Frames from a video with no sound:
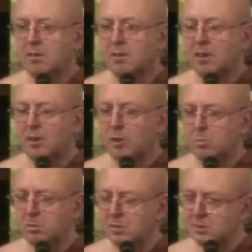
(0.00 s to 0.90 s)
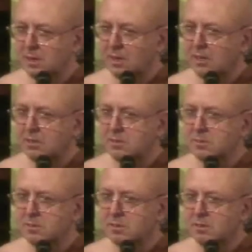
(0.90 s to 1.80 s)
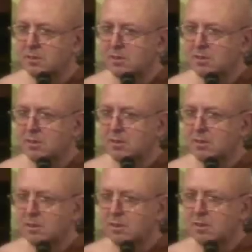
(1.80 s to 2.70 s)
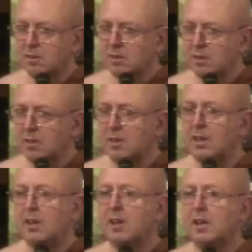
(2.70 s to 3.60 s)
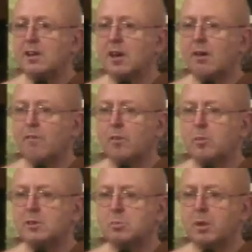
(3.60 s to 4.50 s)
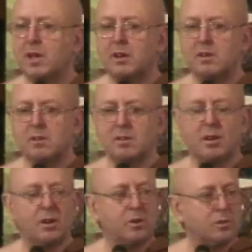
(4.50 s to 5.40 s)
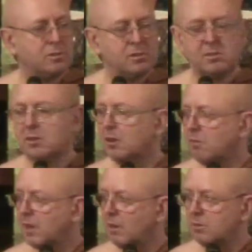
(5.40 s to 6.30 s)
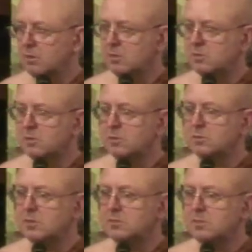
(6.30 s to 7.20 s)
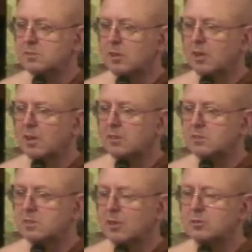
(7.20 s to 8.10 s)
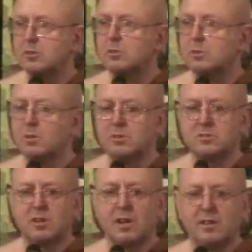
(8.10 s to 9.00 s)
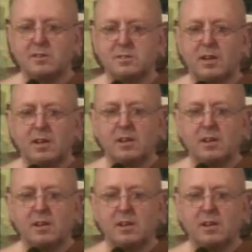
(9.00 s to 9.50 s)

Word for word: he opened his eyes. And he leaned up from his bed and looked around at his two sisters on either side, two daughters on either side.